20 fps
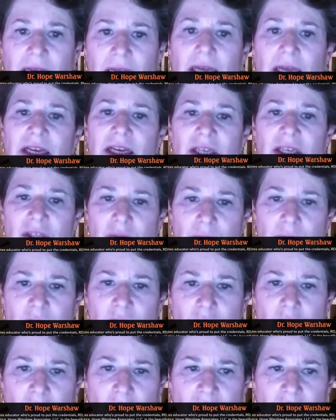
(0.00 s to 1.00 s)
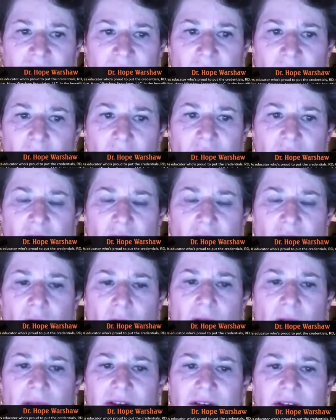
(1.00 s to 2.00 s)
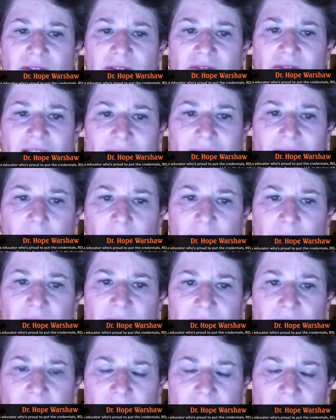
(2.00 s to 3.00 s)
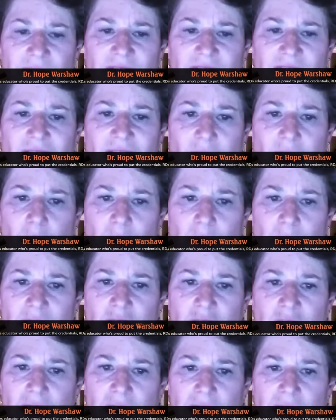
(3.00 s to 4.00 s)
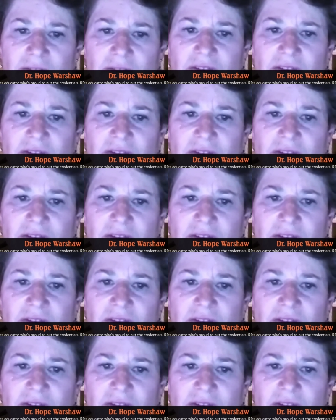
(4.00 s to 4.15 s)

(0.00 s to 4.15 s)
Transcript: His research focuses on the development and evaluation of